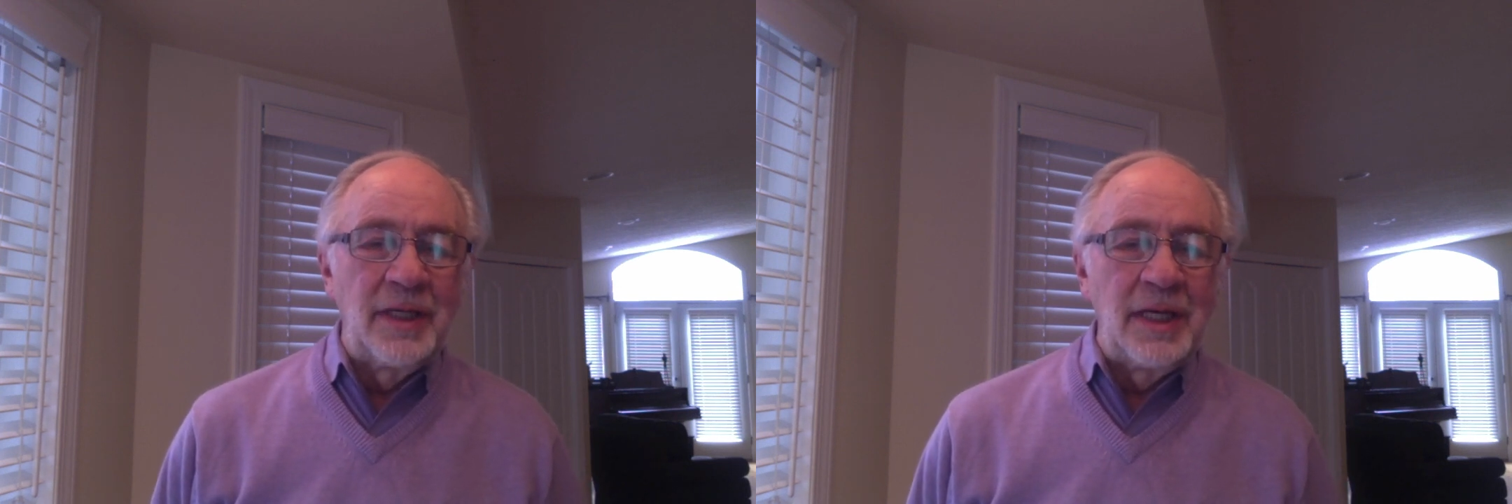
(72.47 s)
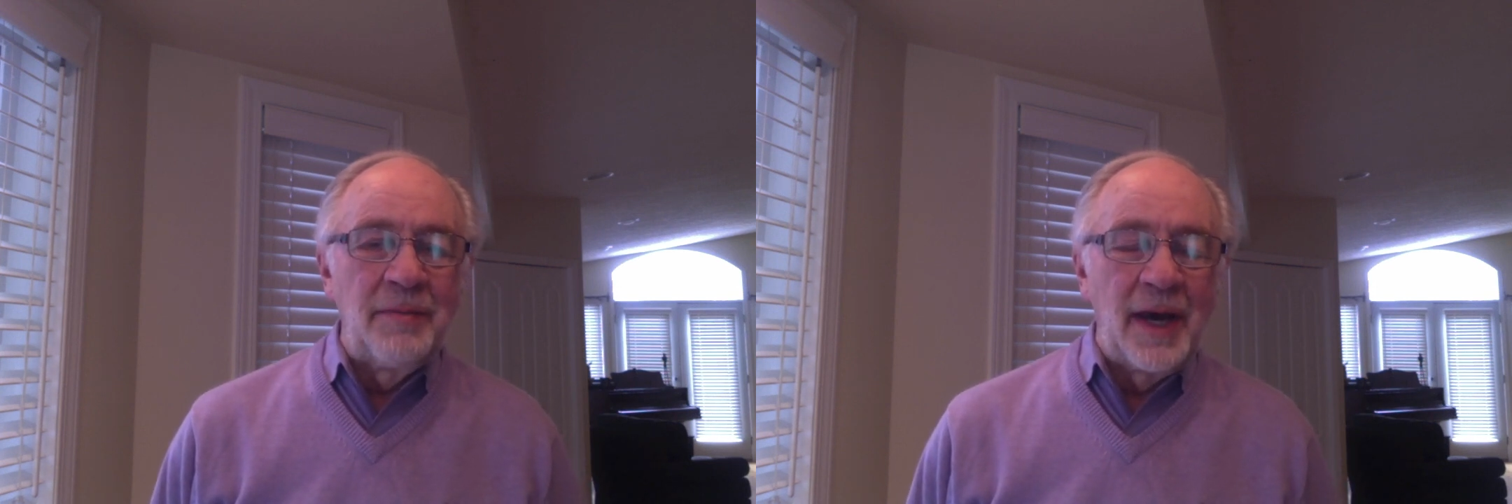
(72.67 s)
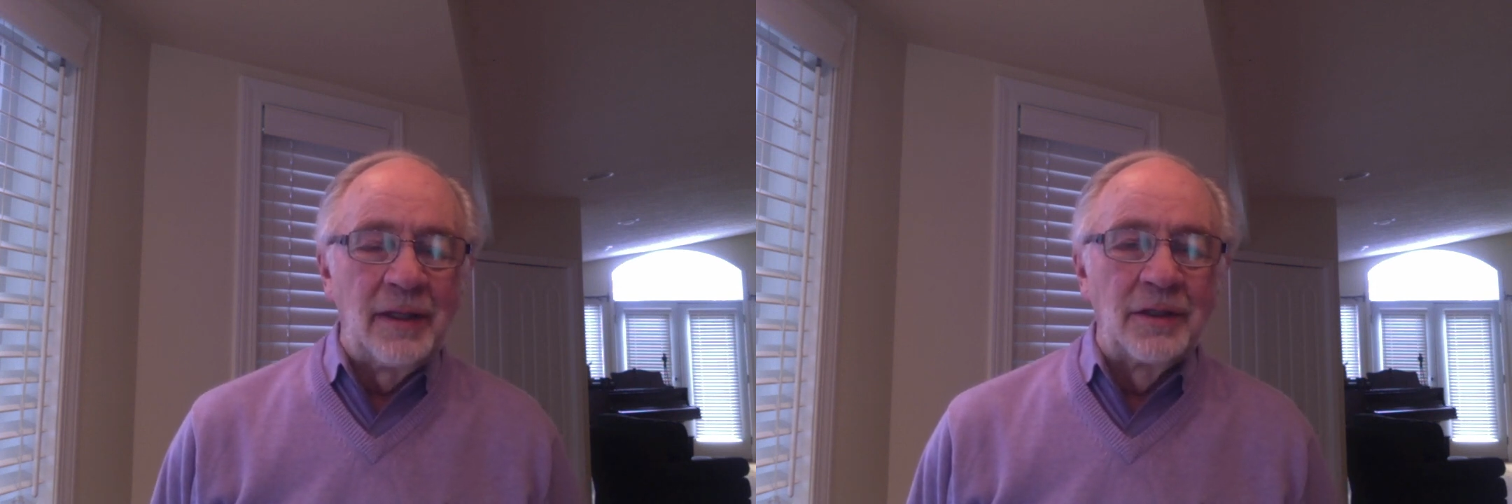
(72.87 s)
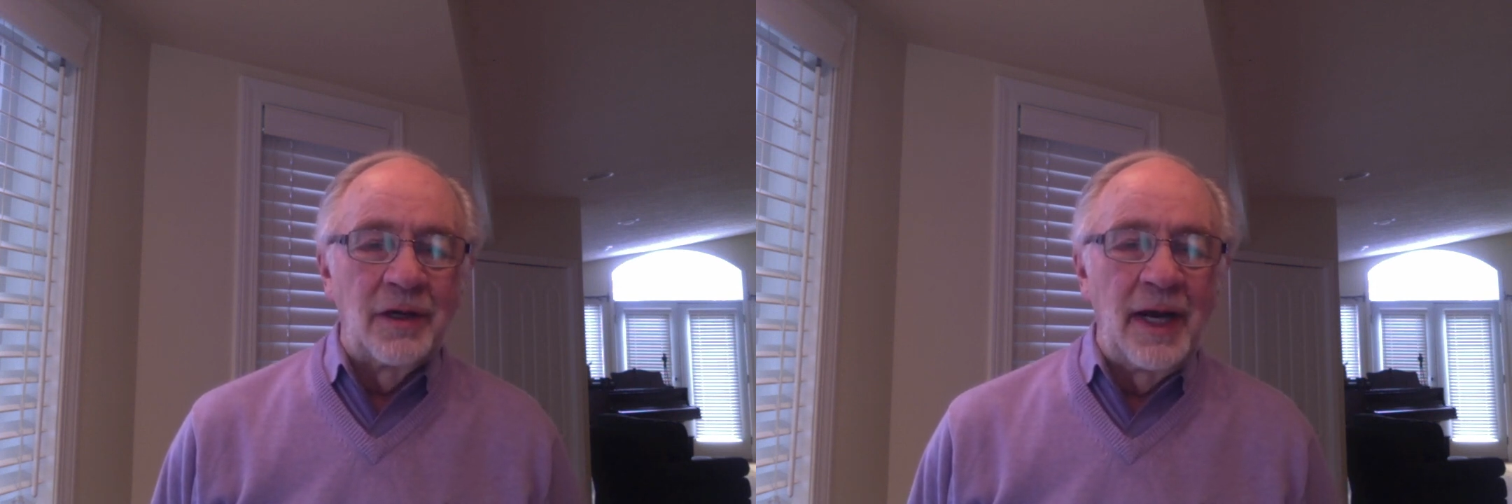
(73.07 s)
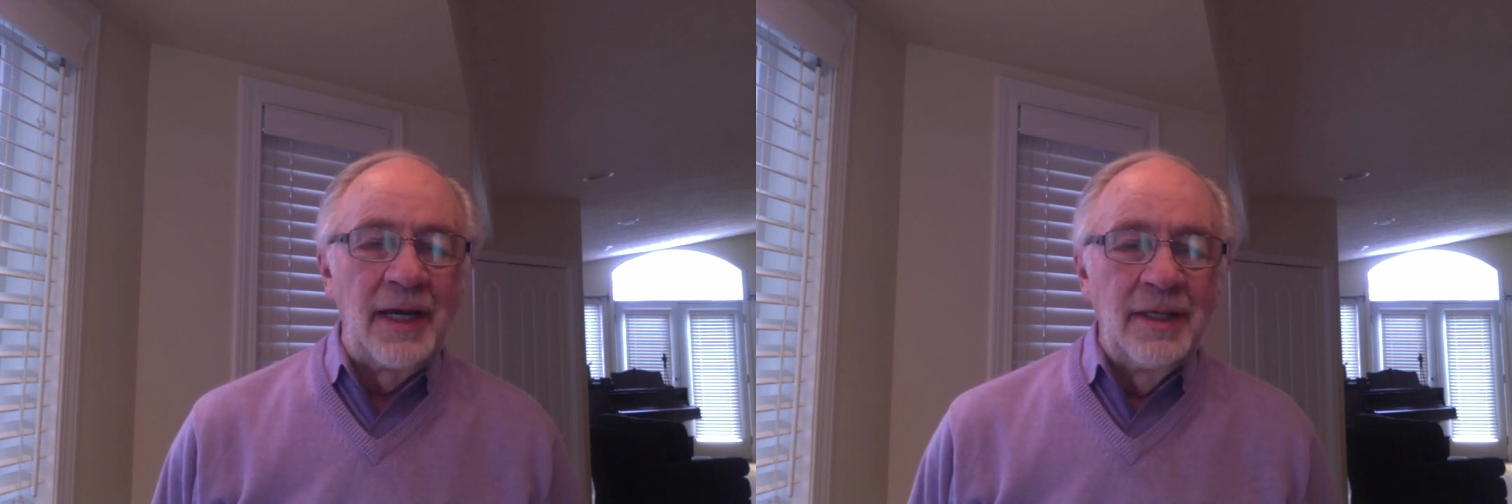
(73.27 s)
email
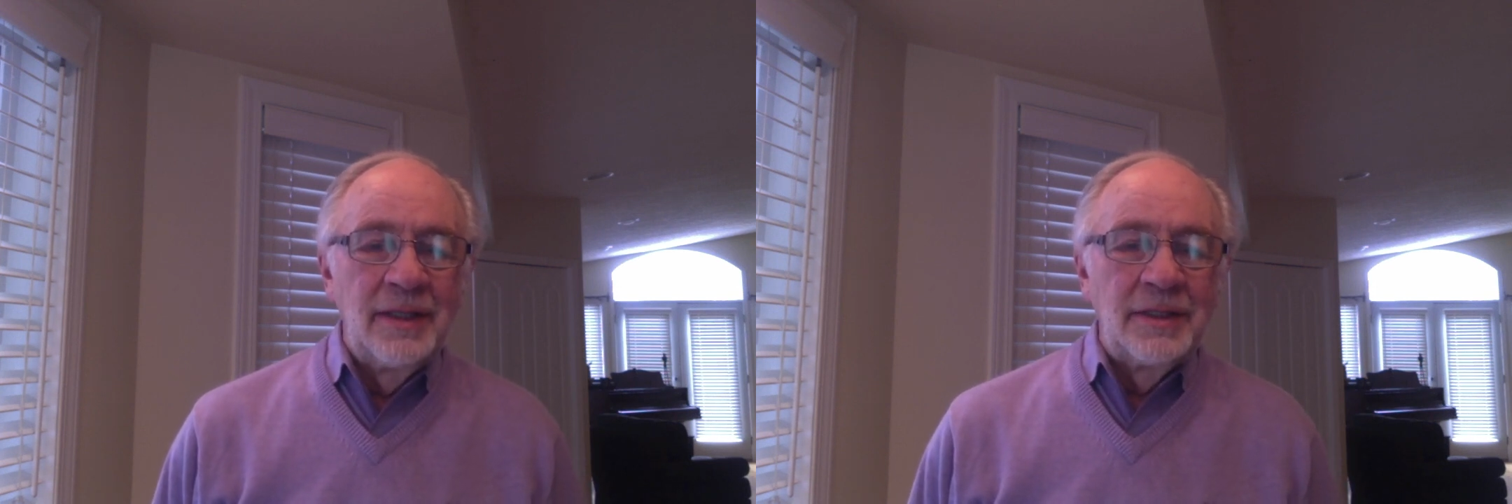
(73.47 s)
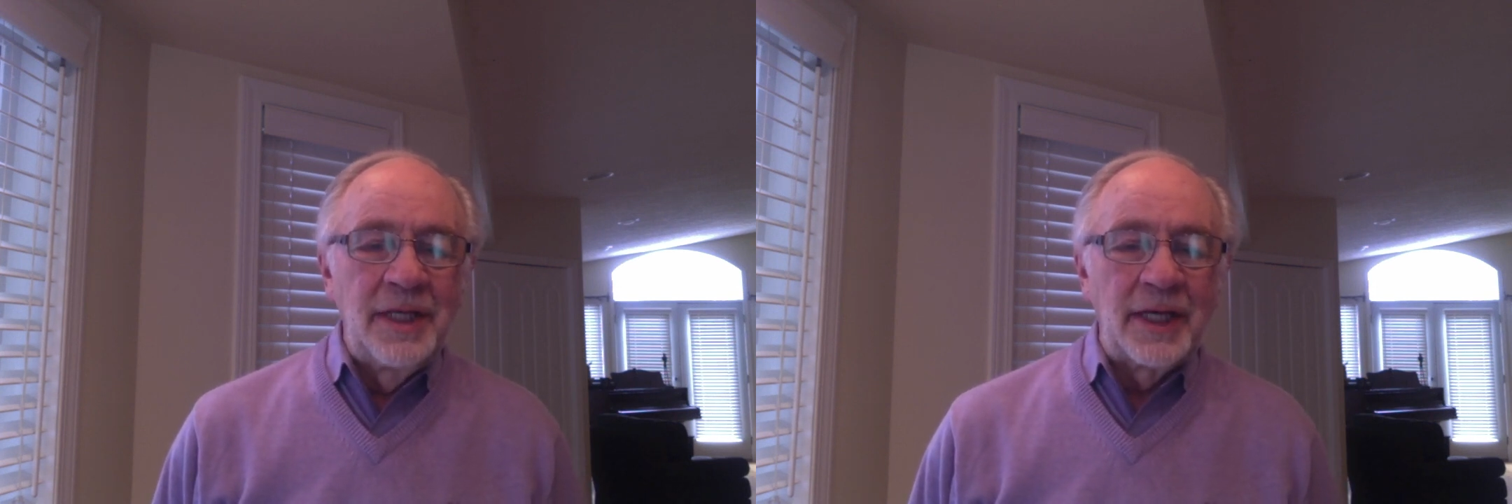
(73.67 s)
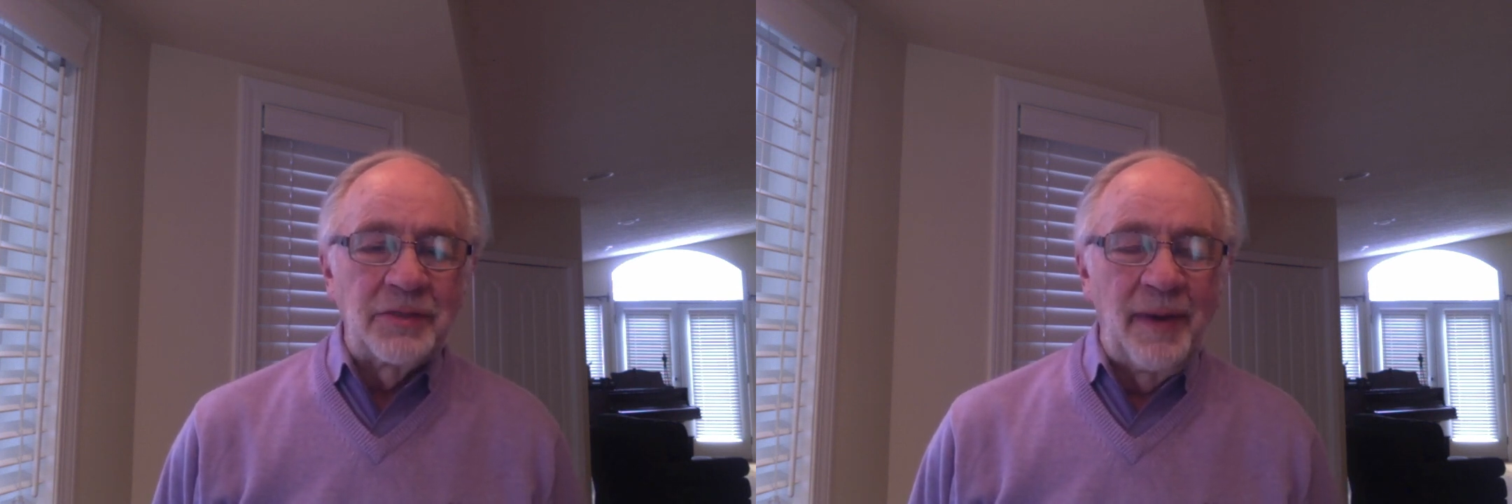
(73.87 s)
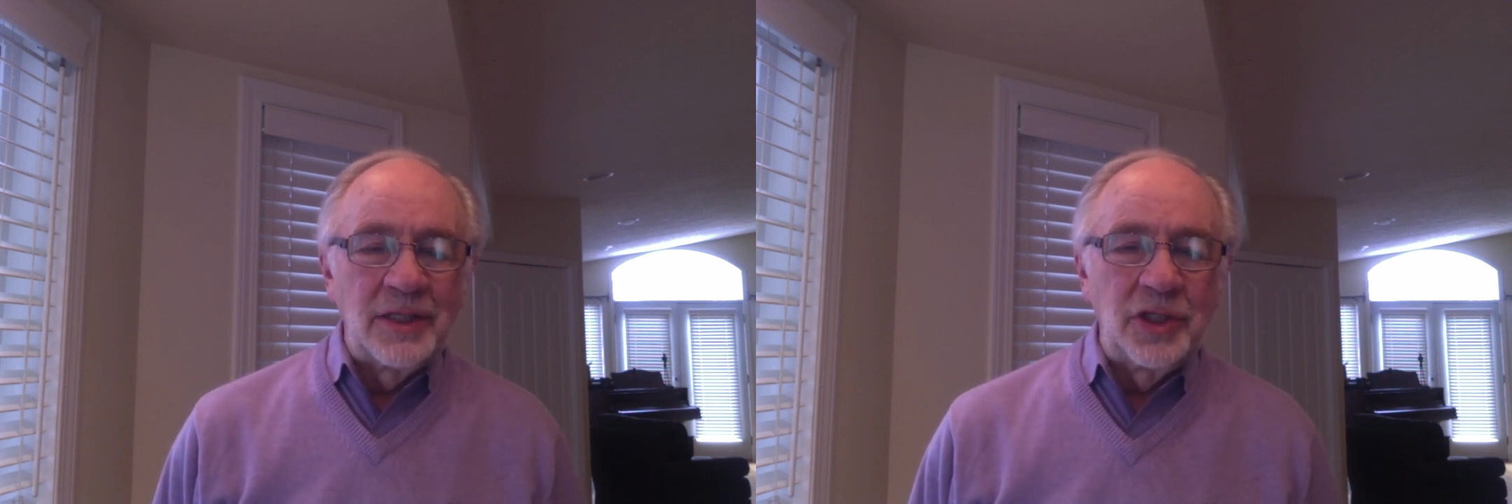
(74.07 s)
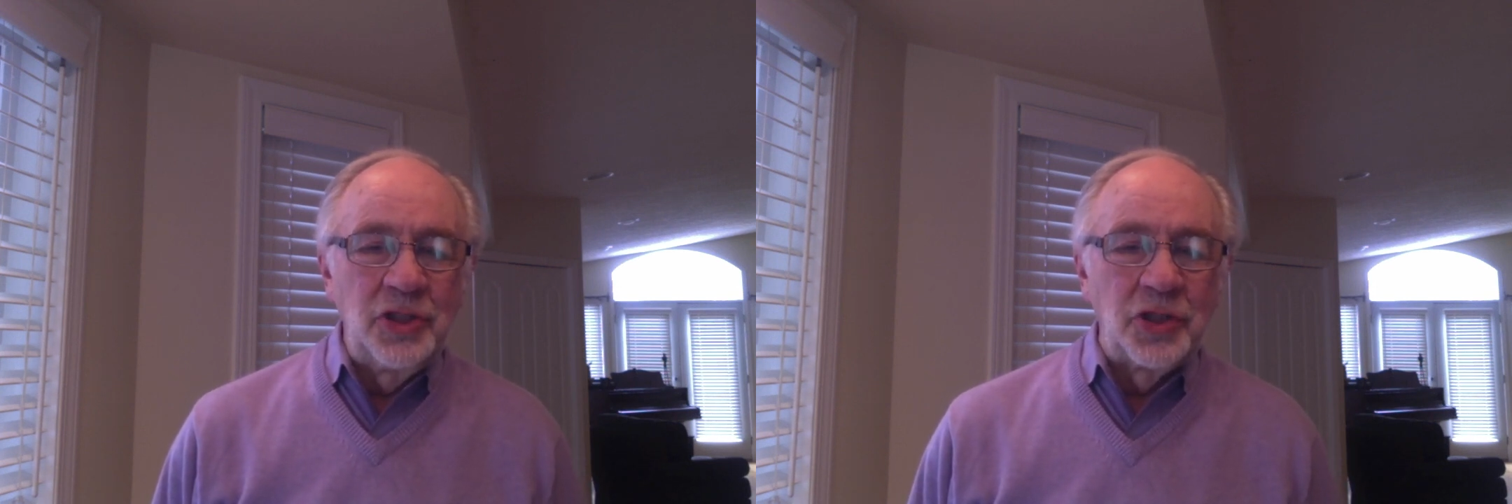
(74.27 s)
or a text
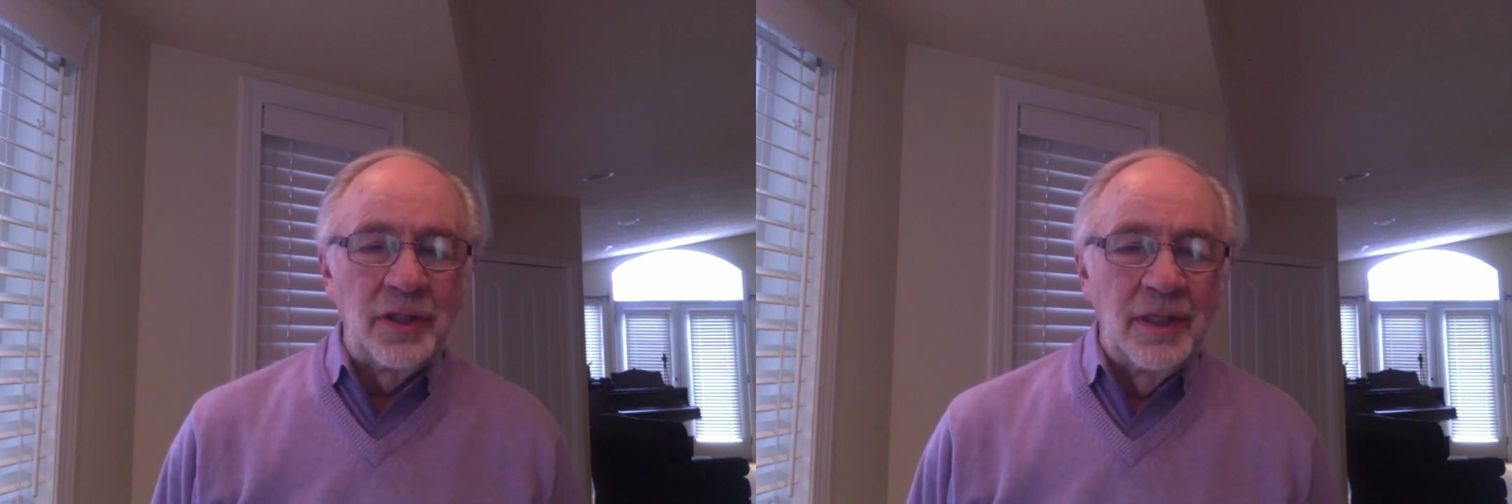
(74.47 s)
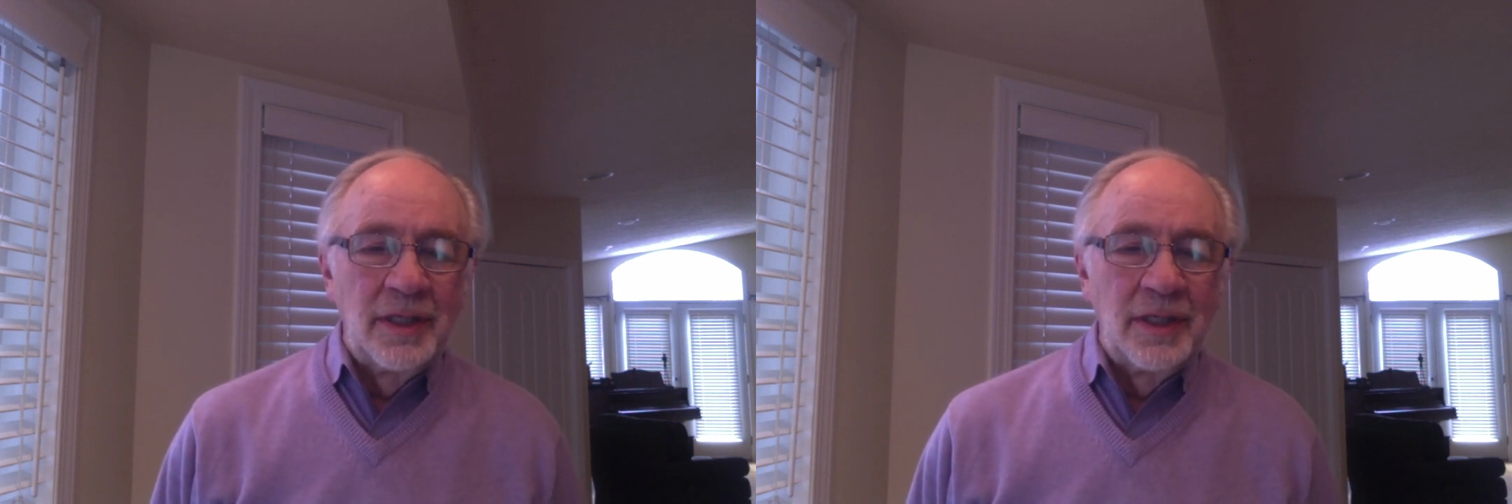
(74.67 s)
message and